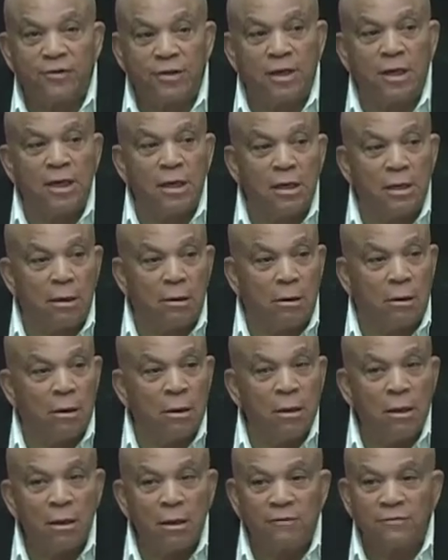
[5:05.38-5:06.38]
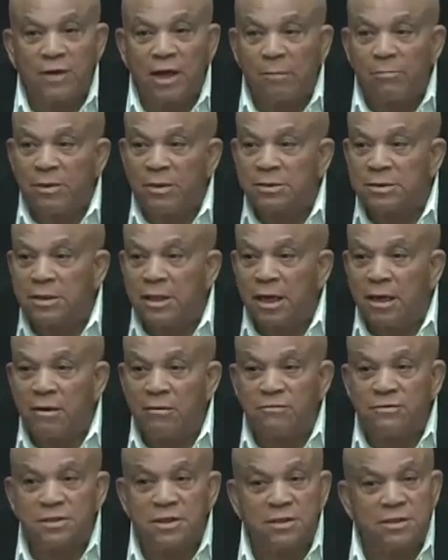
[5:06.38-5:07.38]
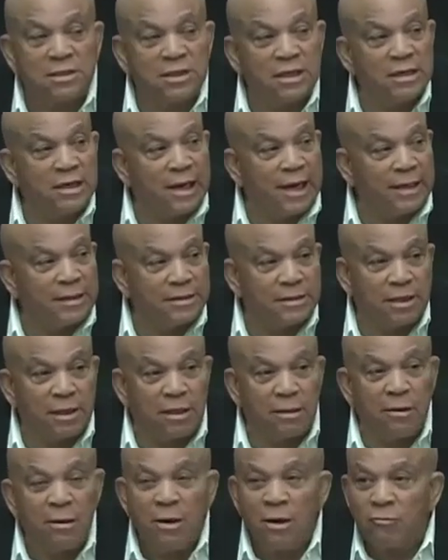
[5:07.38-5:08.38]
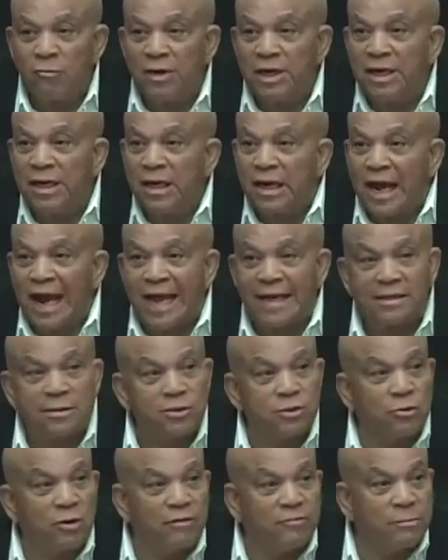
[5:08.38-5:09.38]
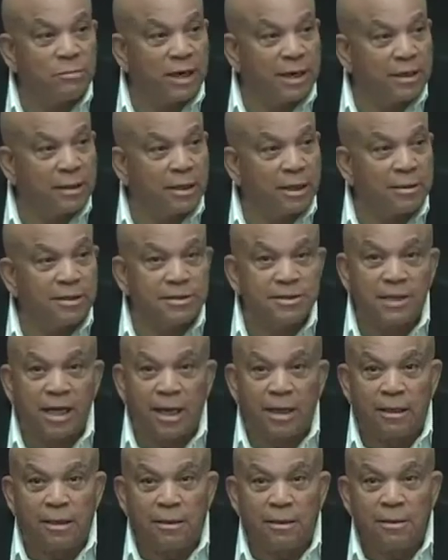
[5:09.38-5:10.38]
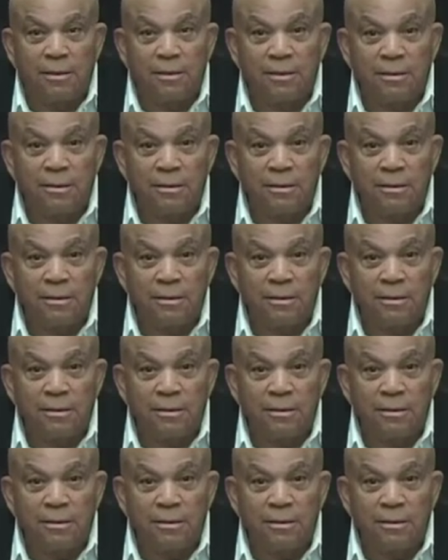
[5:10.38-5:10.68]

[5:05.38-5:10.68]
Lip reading: for the ear of Kepler's date of 1619, written in Latin so everybody could understand it.